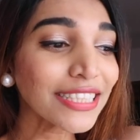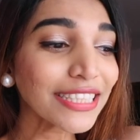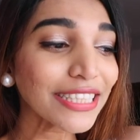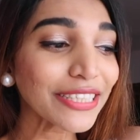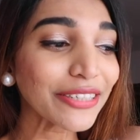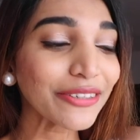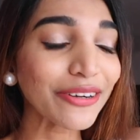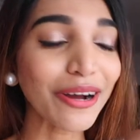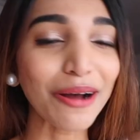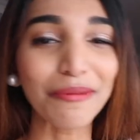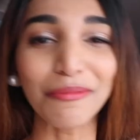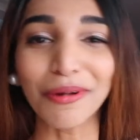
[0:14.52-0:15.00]

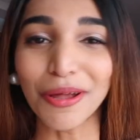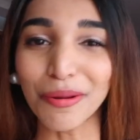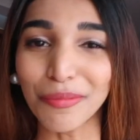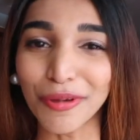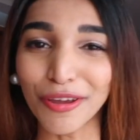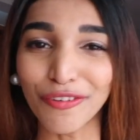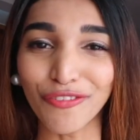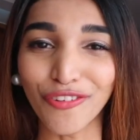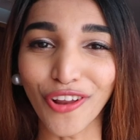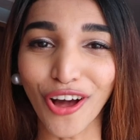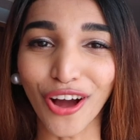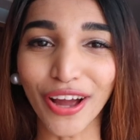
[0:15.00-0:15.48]
So I'm gonna
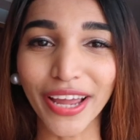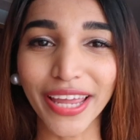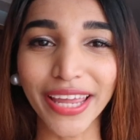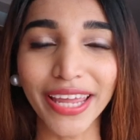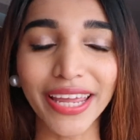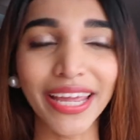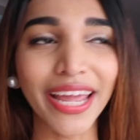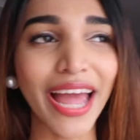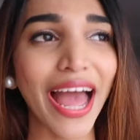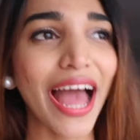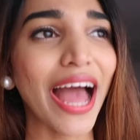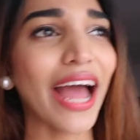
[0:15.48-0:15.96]
be
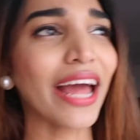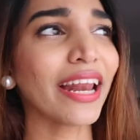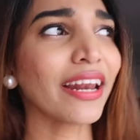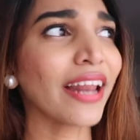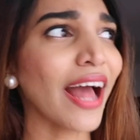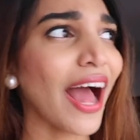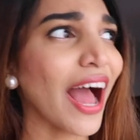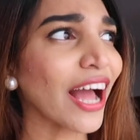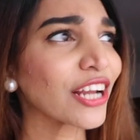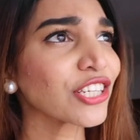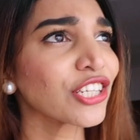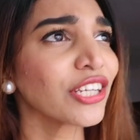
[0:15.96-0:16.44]
vlogging,
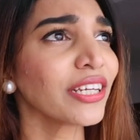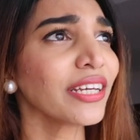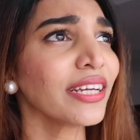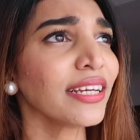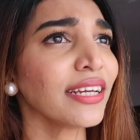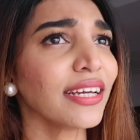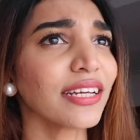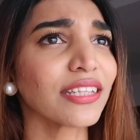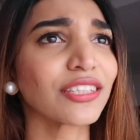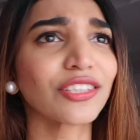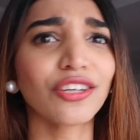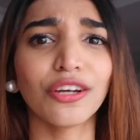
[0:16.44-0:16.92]
and
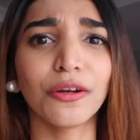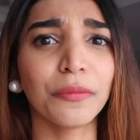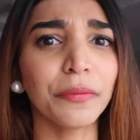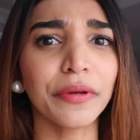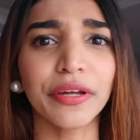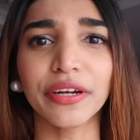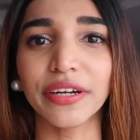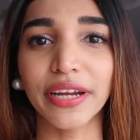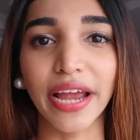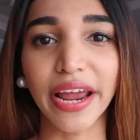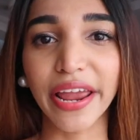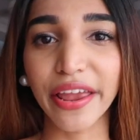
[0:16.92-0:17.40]
actually it's gonna
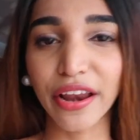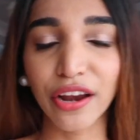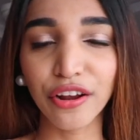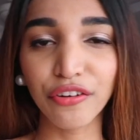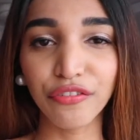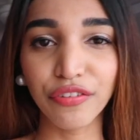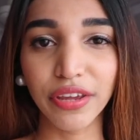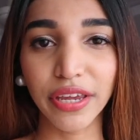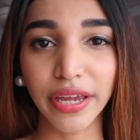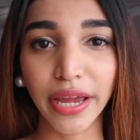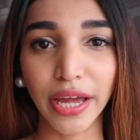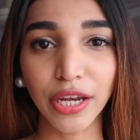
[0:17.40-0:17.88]
be a
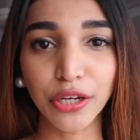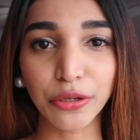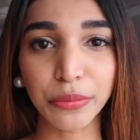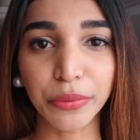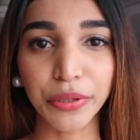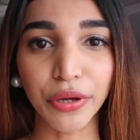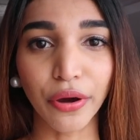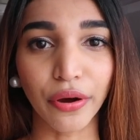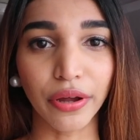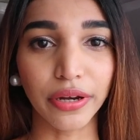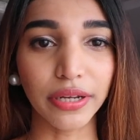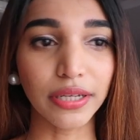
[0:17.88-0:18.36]
regular weekend to
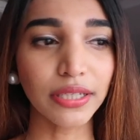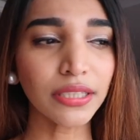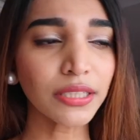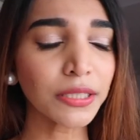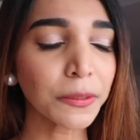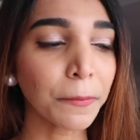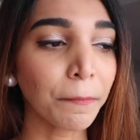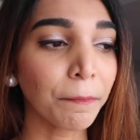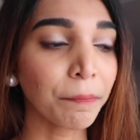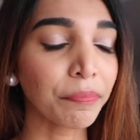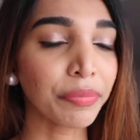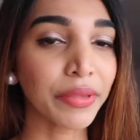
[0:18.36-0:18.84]
be
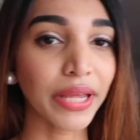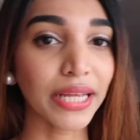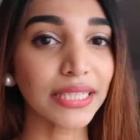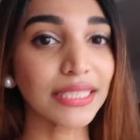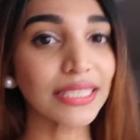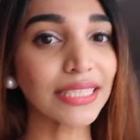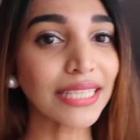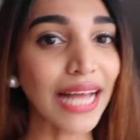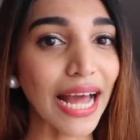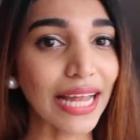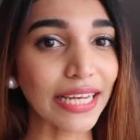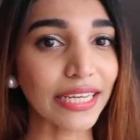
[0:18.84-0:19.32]
honest.
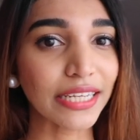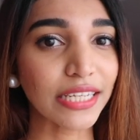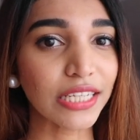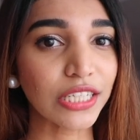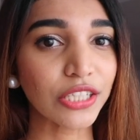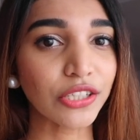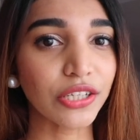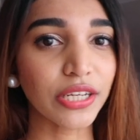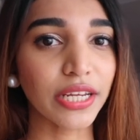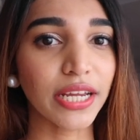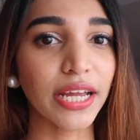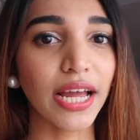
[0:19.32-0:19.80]
It's a
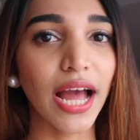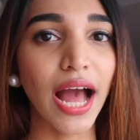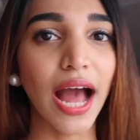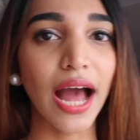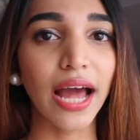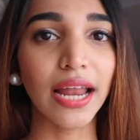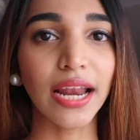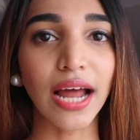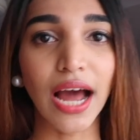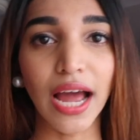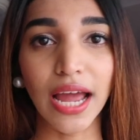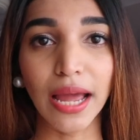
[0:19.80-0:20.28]
Saturday today
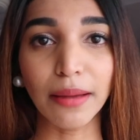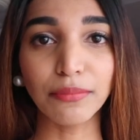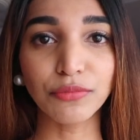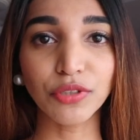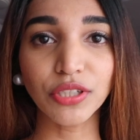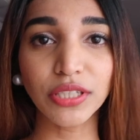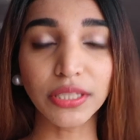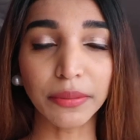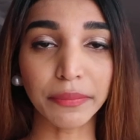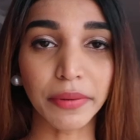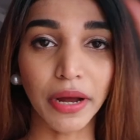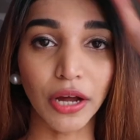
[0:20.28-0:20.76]
and I am
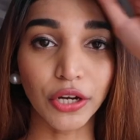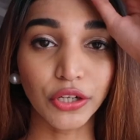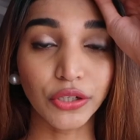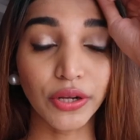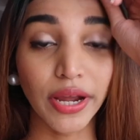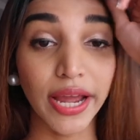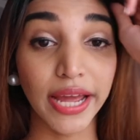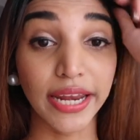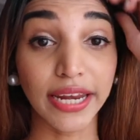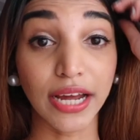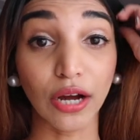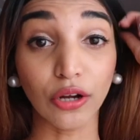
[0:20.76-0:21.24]
just about
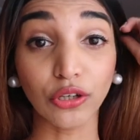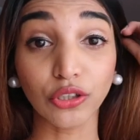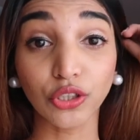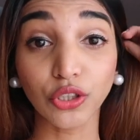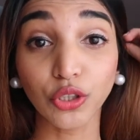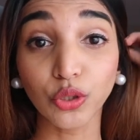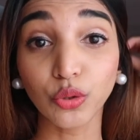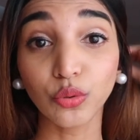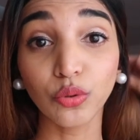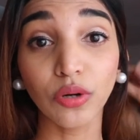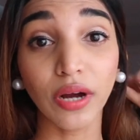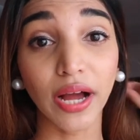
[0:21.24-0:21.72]
to head out
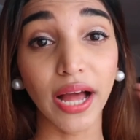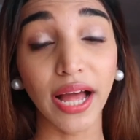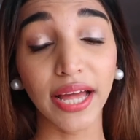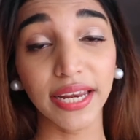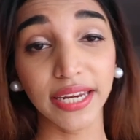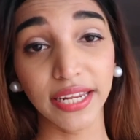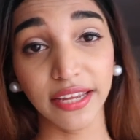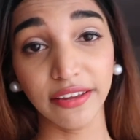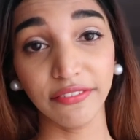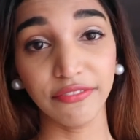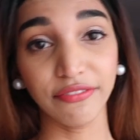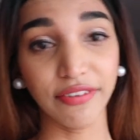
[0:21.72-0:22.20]
to
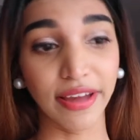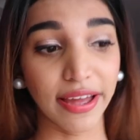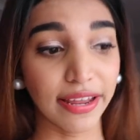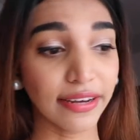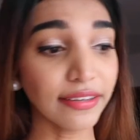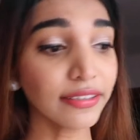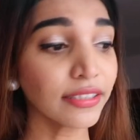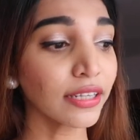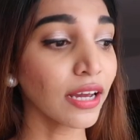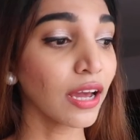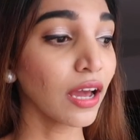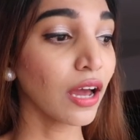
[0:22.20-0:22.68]
an
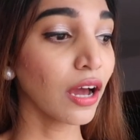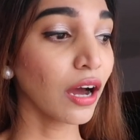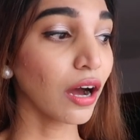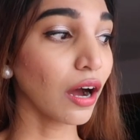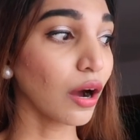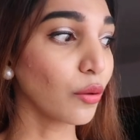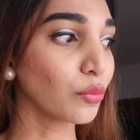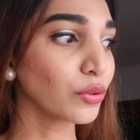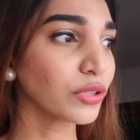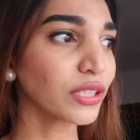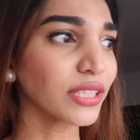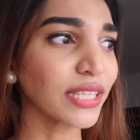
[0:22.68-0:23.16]
event
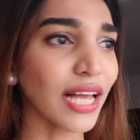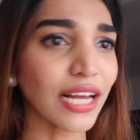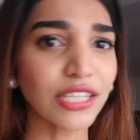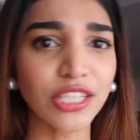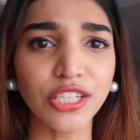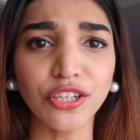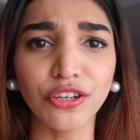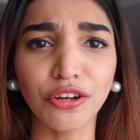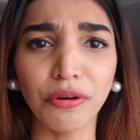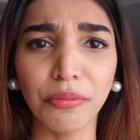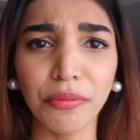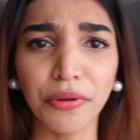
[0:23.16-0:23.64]
which is
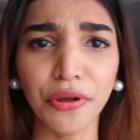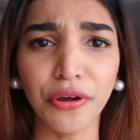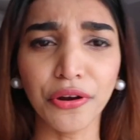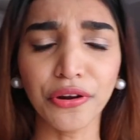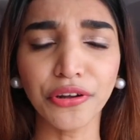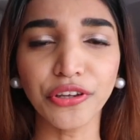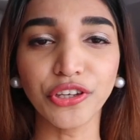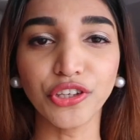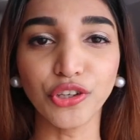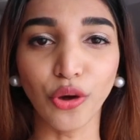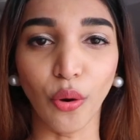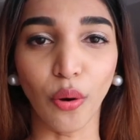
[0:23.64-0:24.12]
actually gonna be on
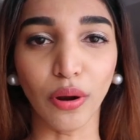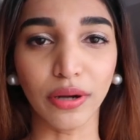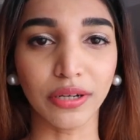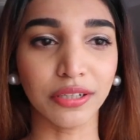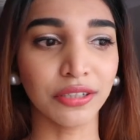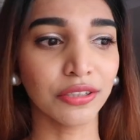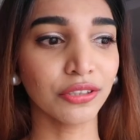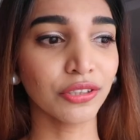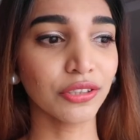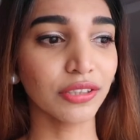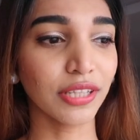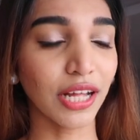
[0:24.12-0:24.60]
a yacht,
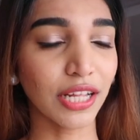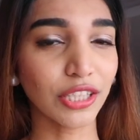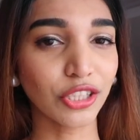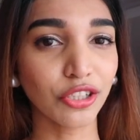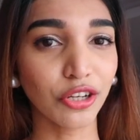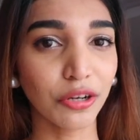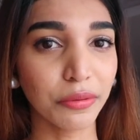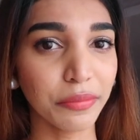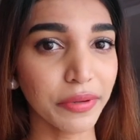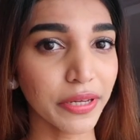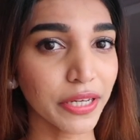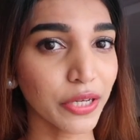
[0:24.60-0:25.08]
so that's
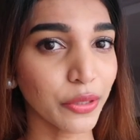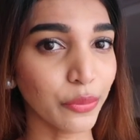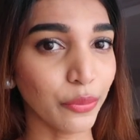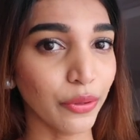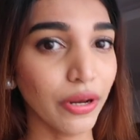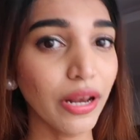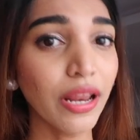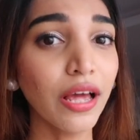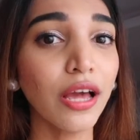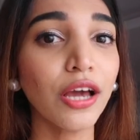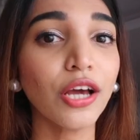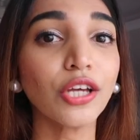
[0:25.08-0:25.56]
gonna be
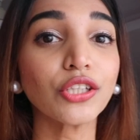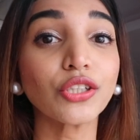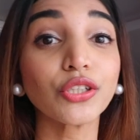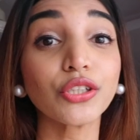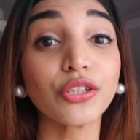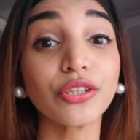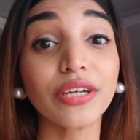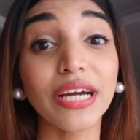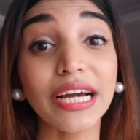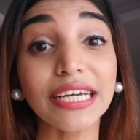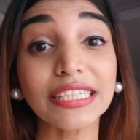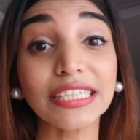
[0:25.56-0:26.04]
cool.
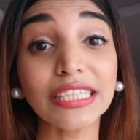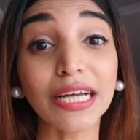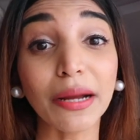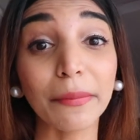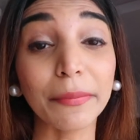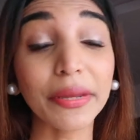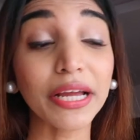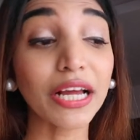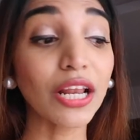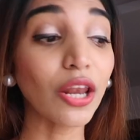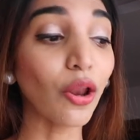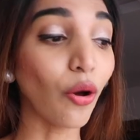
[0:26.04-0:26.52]
So you guys are
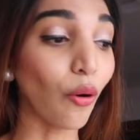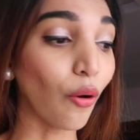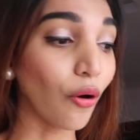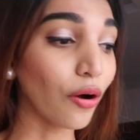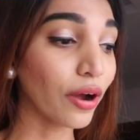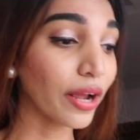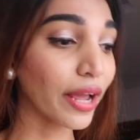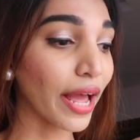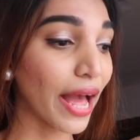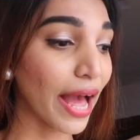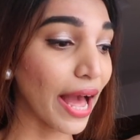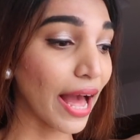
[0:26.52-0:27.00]
coming
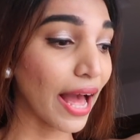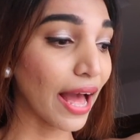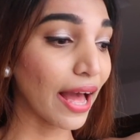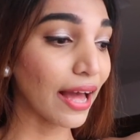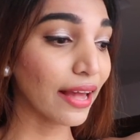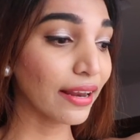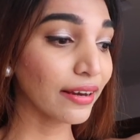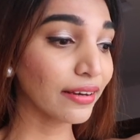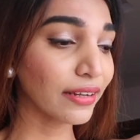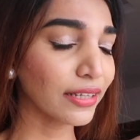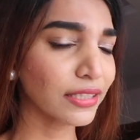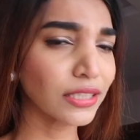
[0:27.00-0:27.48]
along,
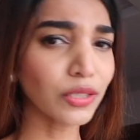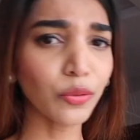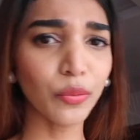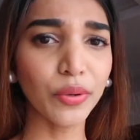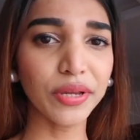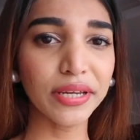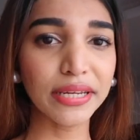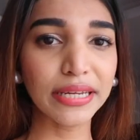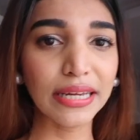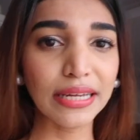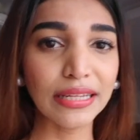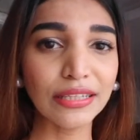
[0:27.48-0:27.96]
and it's a
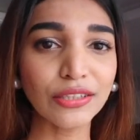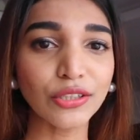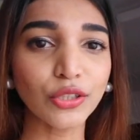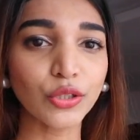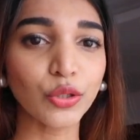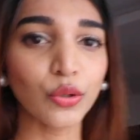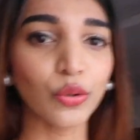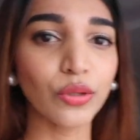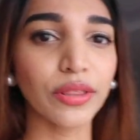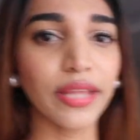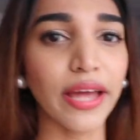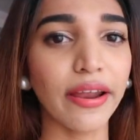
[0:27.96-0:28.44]
weekend,
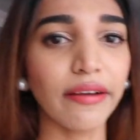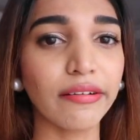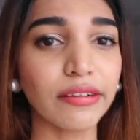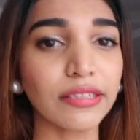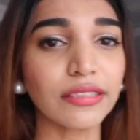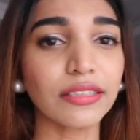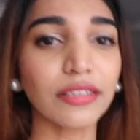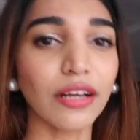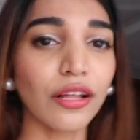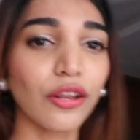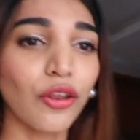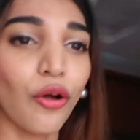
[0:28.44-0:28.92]
so there
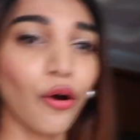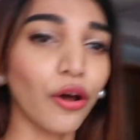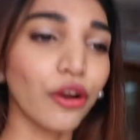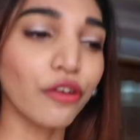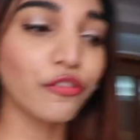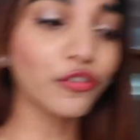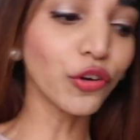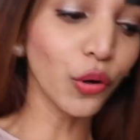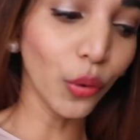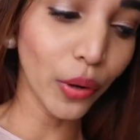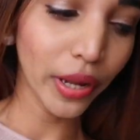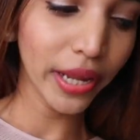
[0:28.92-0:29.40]
is a lot
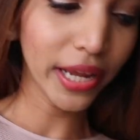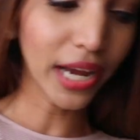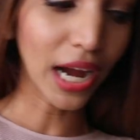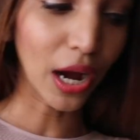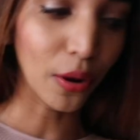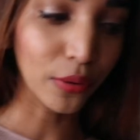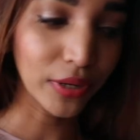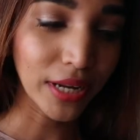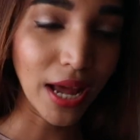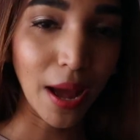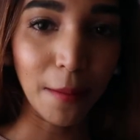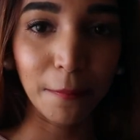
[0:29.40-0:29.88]
of going
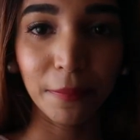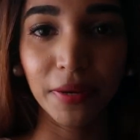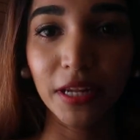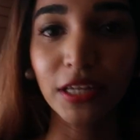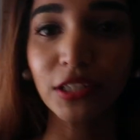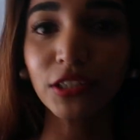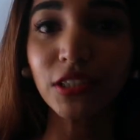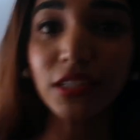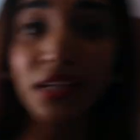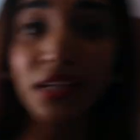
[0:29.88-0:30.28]
out happening